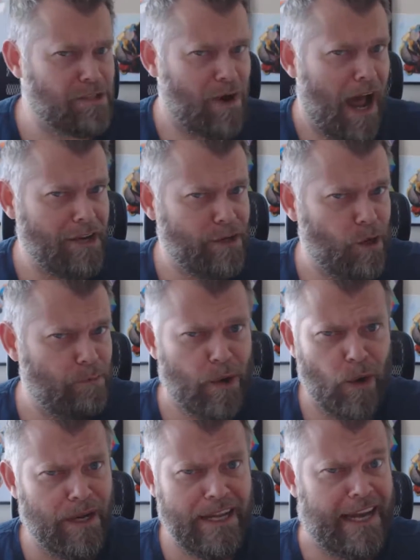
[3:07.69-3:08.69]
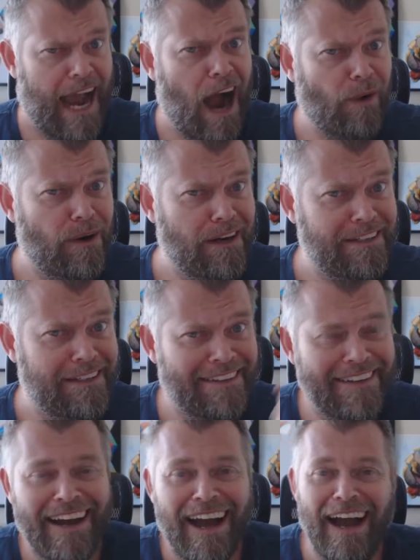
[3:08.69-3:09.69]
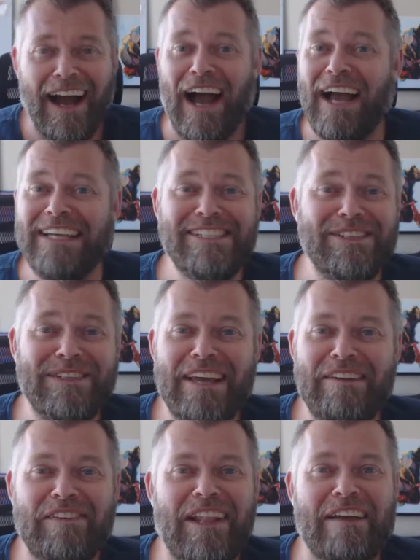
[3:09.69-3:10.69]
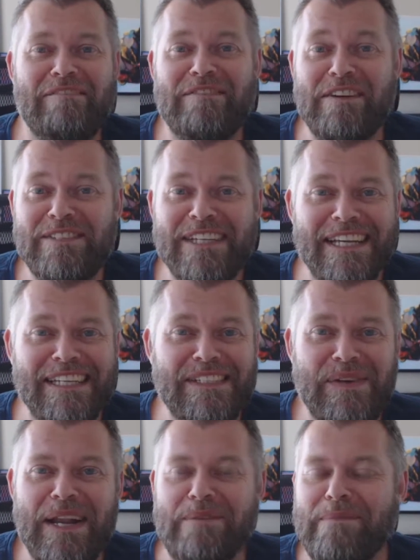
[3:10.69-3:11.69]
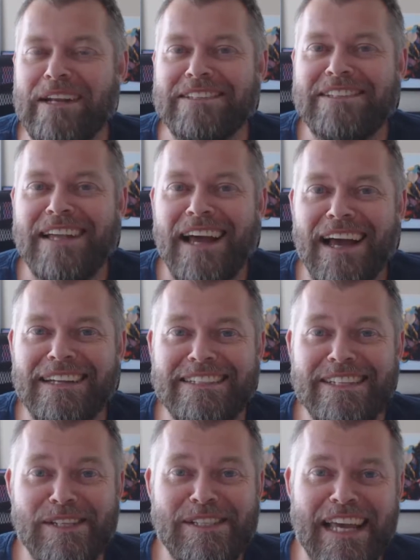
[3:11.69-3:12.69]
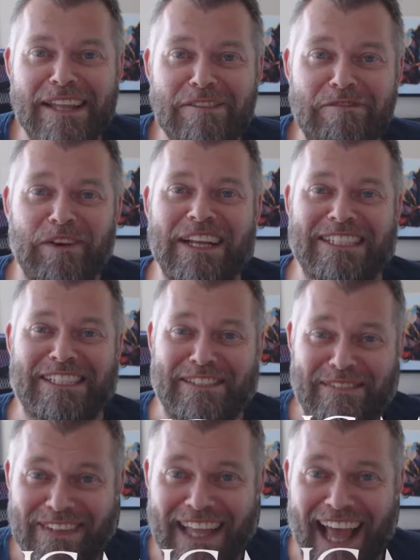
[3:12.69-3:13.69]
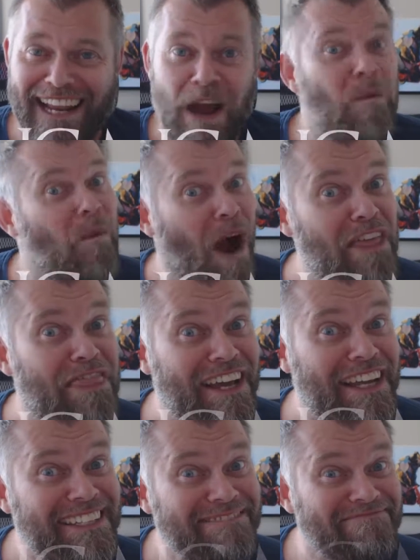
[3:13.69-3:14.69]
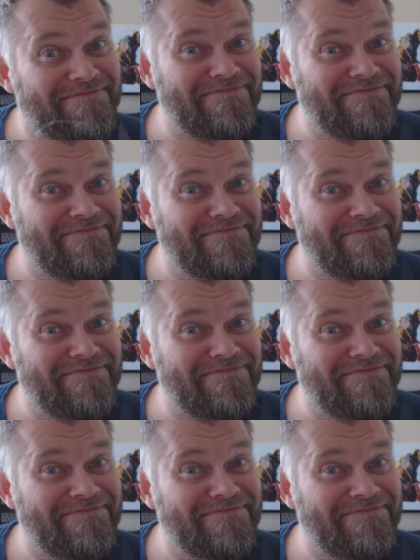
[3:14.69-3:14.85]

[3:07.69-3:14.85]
Yes, run, you puny coward. I stood there for like 15, 20 minutes just to get the footage for that. Worth it!